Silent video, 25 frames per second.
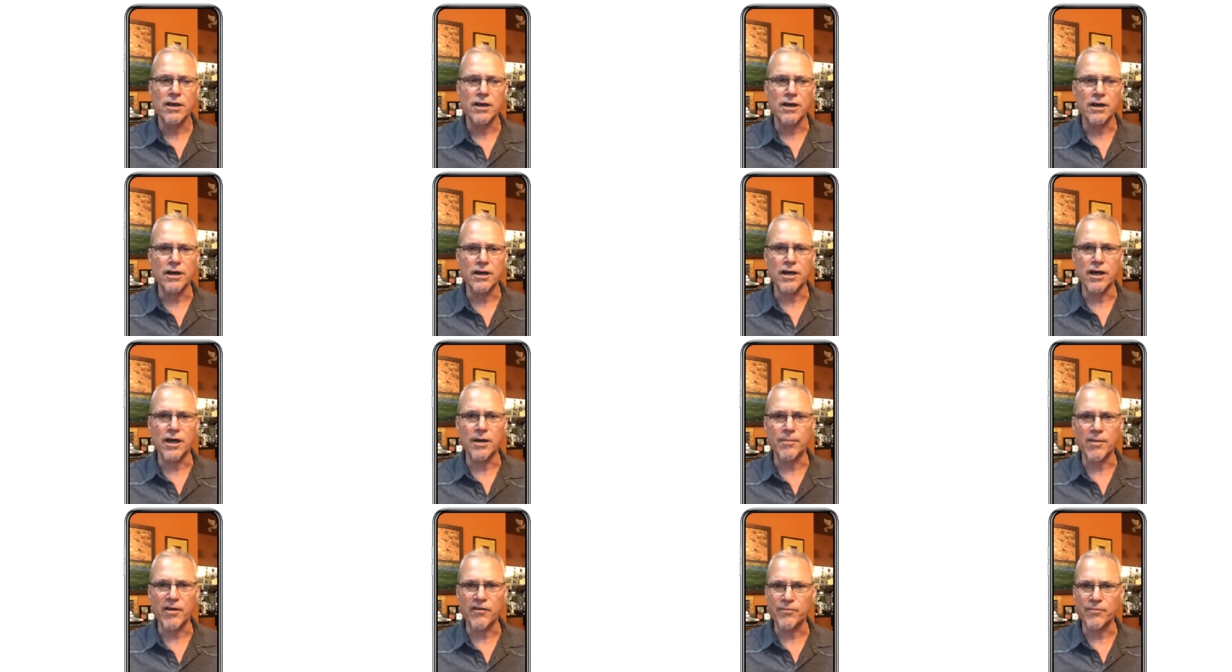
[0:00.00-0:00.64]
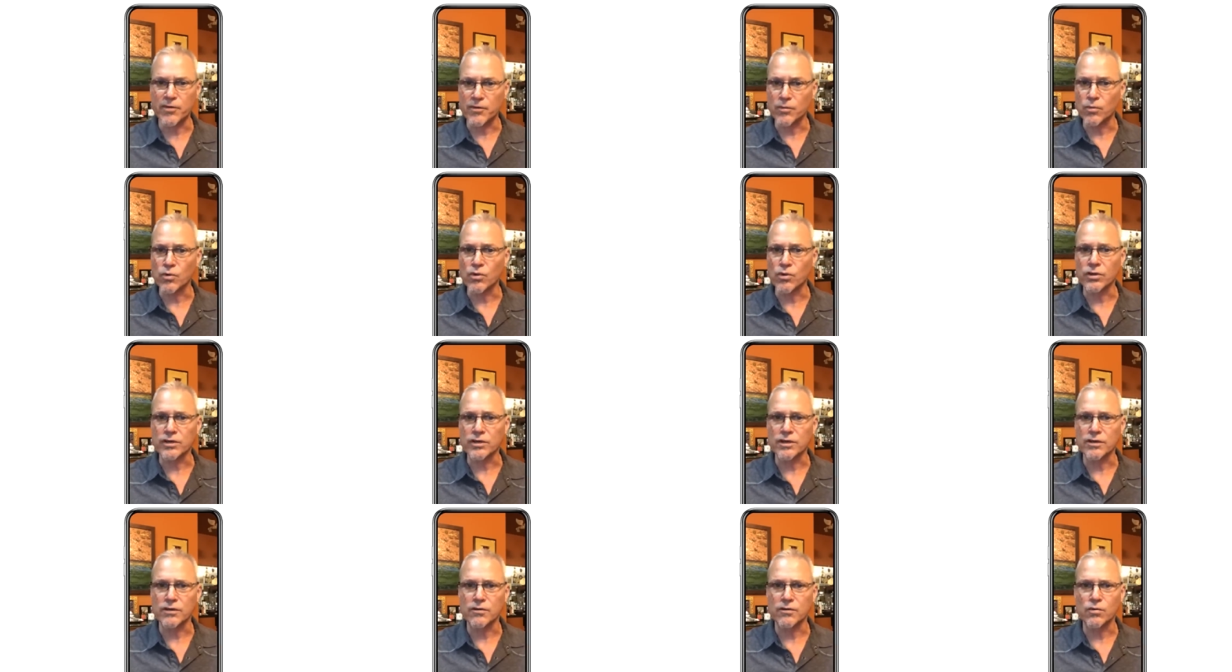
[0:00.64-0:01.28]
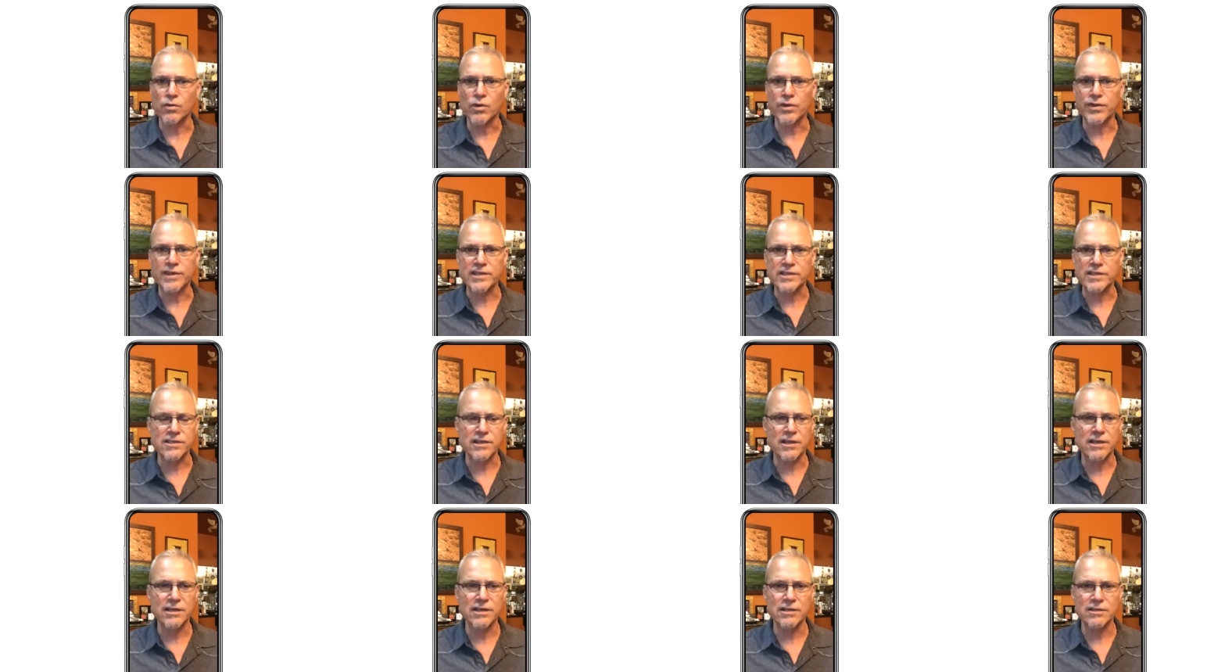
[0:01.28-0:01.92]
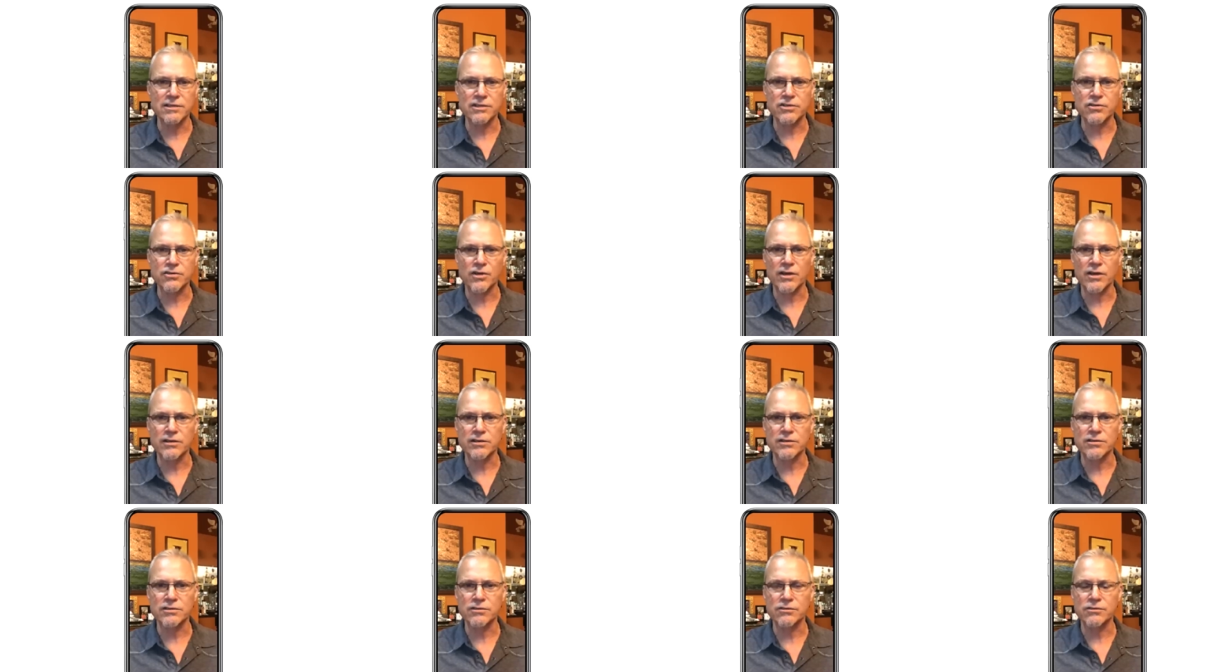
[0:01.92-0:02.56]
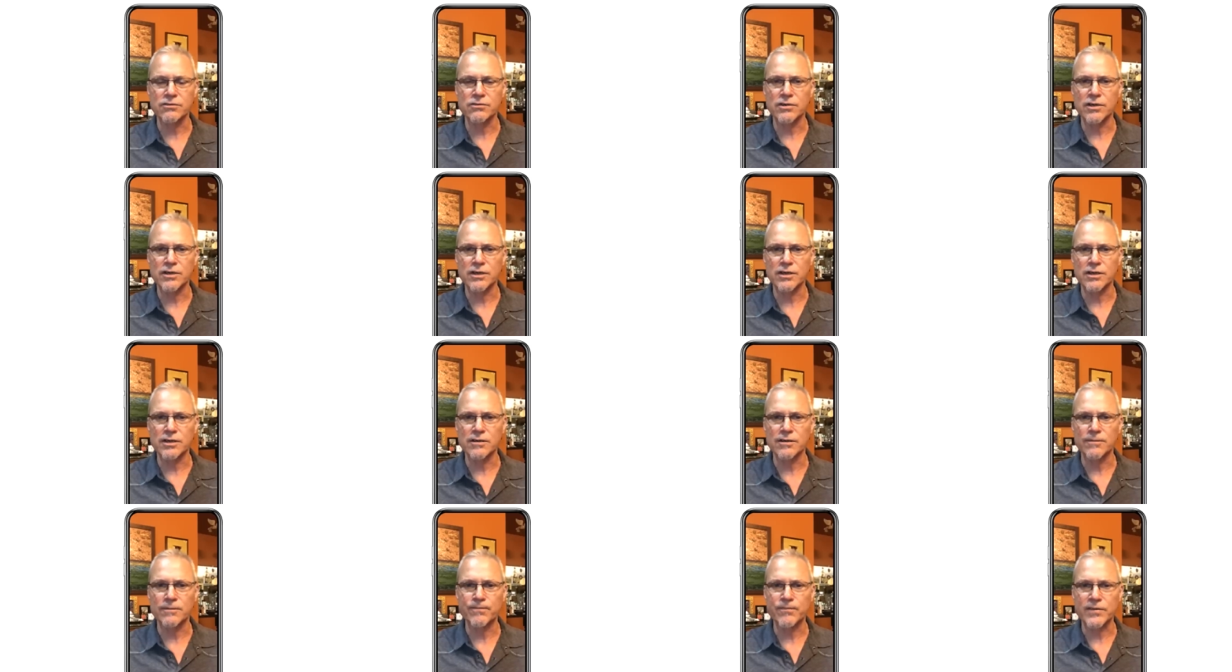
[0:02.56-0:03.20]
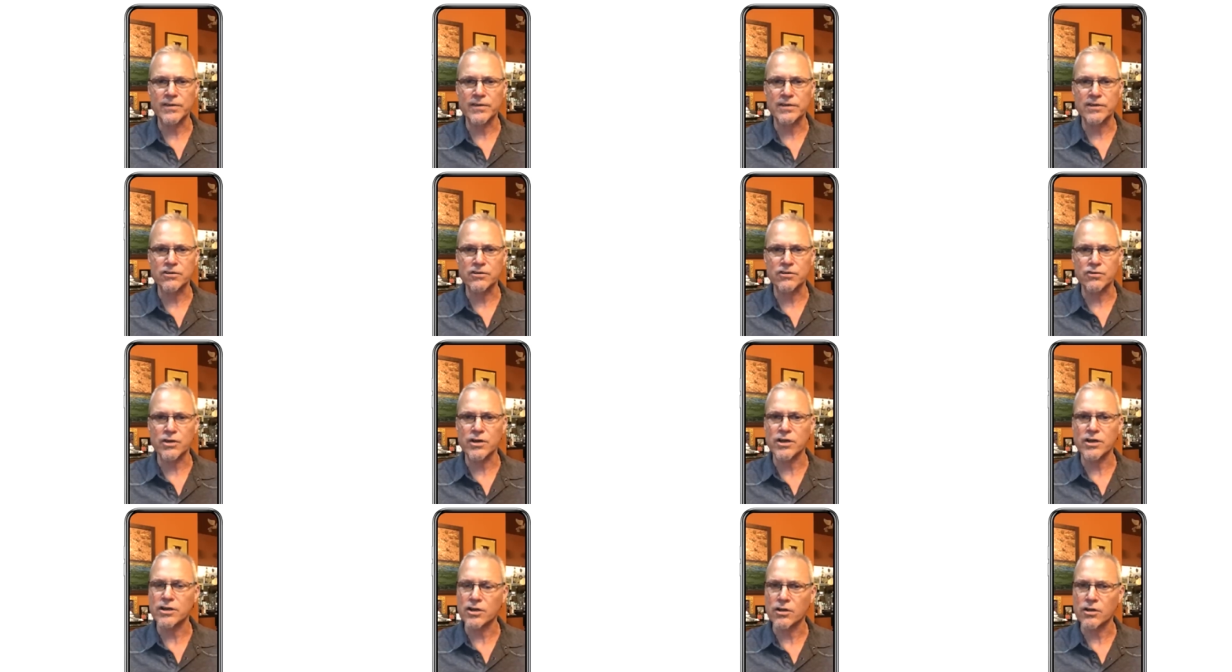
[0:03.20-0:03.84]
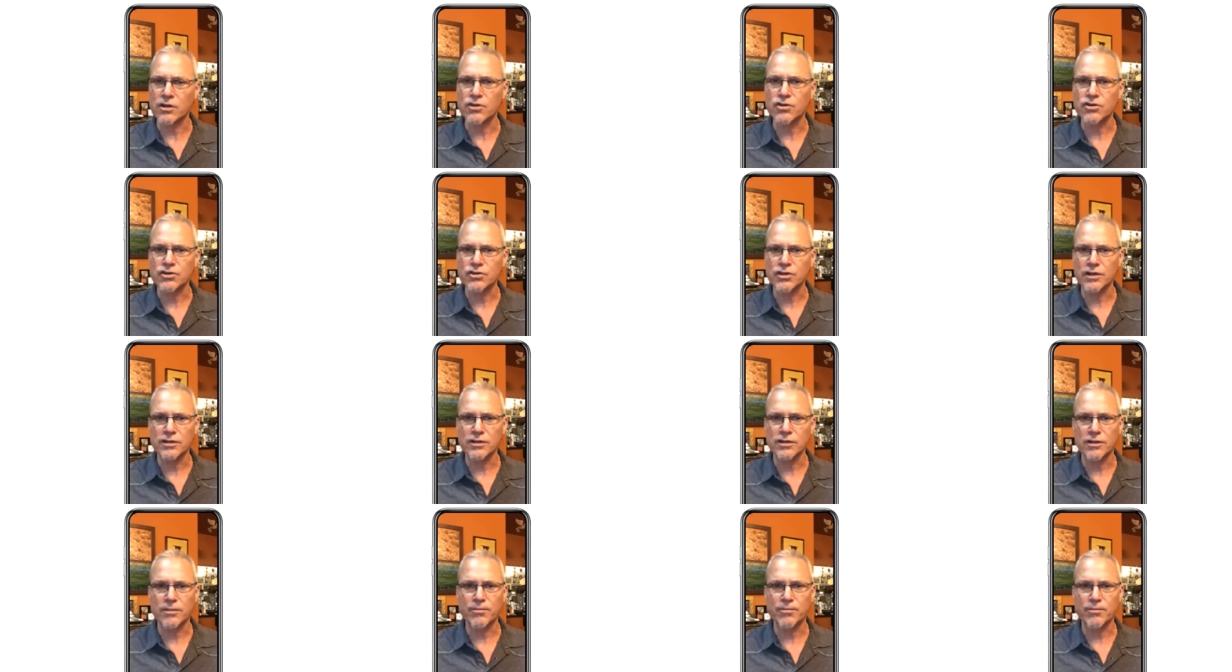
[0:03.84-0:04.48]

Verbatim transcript: Um, I've been working with the state to try to uh, to try to negotiate a